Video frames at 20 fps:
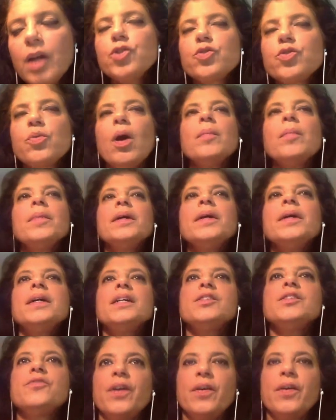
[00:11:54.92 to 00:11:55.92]
trauma
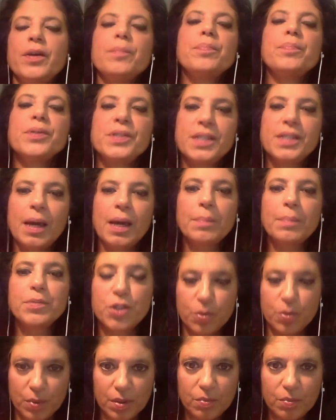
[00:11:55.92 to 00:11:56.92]
is very
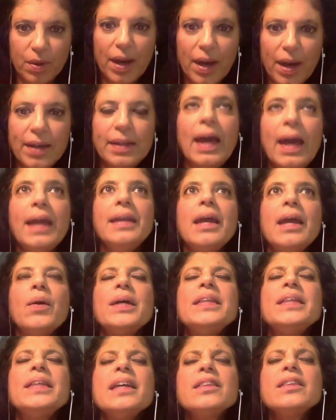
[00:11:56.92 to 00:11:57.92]
perceptual, right? Now,
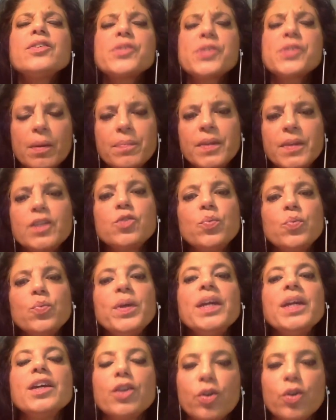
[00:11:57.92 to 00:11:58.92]
I think there's some things
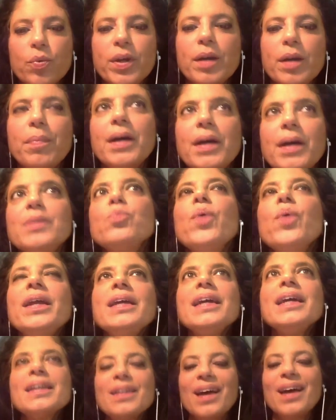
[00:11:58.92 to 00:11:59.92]
we can agree upon.
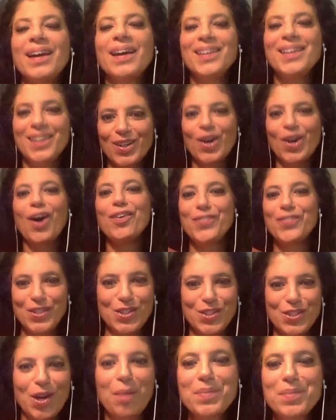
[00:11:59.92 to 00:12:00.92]
Waiting in line at a
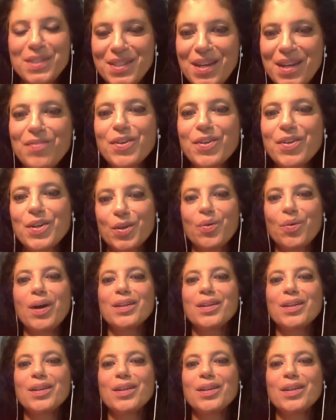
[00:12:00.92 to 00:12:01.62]
coffee shop is never going to